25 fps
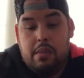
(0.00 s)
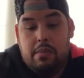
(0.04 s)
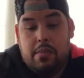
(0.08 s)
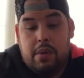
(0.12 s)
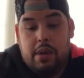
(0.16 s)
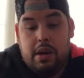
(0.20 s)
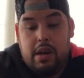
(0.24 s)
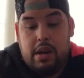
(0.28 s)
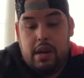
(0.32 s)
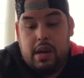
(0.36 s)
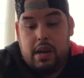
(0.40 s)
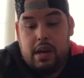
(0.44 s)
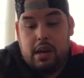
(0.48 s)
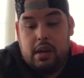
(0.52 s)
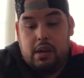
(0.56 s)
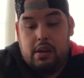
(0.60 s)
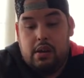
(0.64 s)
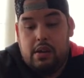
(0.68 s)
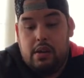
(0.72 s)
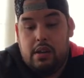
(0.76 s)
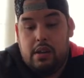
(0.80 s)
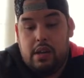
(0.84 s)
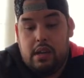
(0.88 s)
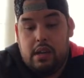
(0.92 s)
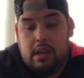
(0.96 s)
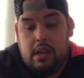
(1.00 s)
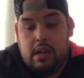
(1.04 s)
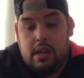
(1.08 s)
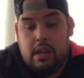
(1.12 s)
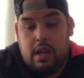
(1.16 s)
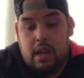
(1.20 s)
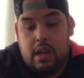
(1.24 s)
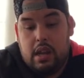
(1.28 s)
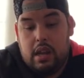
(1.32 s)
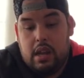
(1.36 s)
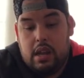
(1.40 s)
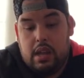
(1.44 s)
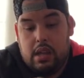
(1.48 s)
but I couldn't
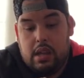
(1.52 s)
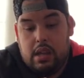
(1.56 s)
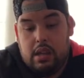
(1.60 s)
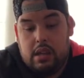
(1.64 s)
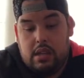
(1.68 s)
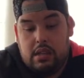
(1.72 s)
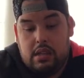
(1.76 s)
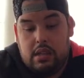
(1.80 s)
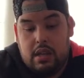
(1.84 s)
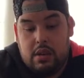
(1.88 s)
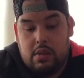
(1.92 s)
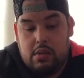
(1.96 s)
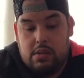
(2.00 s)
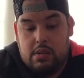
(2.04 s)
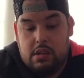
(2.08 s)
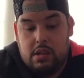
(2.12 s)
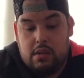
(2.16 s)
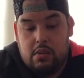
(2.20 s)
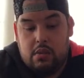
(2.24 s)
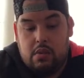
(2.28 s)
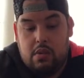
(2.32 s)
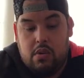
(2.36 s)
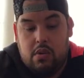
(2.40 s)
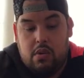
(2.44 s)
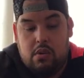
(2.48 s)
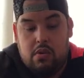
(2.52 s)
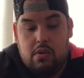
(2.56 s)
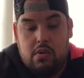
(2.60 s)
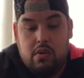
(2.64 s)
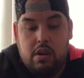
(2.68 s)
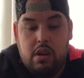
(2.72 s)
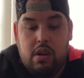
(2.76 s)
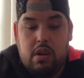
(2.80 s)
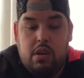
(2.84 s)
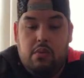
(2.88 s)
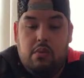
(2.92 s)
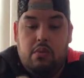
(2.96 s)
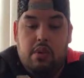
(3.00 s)
get it because I was in the road,
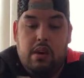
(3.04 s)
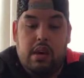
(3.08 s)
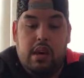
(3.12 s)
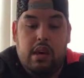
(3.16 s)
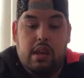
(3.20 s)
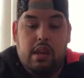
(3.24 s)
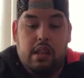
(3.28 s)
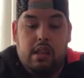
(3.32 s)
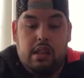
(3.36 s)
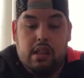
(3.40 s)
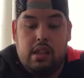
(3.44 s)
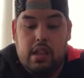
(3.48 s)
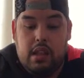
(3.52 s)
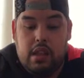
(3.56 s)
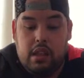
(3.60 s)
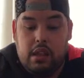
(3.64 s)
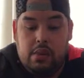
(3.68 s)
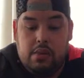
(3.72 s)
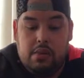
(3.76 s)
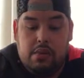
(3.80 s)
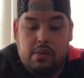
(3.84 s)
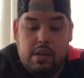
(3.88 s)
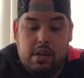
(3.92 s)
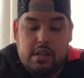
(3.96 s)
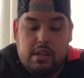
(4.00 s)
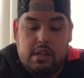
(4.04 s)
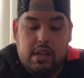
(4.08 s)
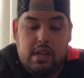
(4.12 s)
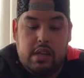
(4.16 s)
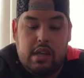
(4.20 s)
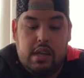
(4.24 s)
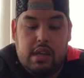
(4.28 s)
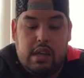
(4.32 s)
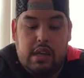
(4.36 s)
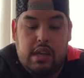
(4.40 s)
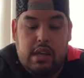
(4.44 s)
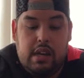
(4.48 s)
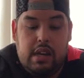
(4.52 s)
and when I was
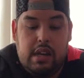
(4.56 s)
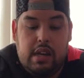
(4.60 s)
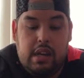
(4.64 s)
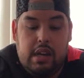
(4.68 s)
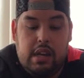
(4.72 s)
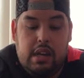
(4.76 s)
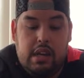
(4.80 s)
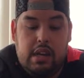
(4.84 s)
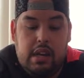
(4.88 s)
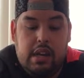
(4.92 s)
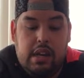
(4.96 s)
gonna get it,